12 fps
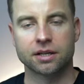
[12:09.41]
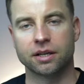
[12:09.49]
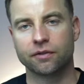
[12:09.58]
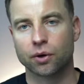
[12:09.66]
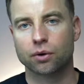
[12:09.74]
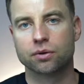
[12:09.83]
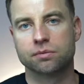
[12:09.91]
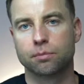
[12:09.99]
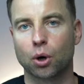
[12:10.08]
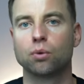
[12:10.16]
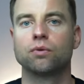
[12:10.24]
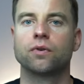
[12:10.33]
If you use
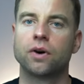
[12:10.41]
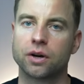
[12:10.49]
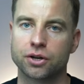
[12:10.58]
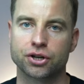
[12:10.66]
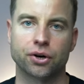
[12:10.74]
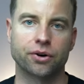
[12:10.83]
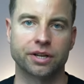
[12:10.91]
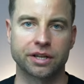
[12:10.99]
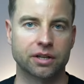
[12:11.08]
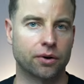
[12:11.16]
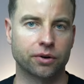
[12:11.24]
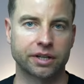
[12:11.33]
both short
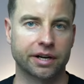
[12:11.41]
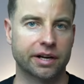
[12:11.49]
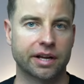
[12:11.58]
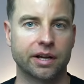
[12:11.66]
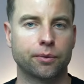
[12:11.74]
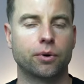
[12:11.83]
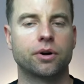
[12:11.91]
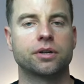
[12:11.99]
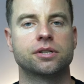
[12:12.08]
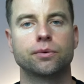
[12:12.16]
and long tail keywords,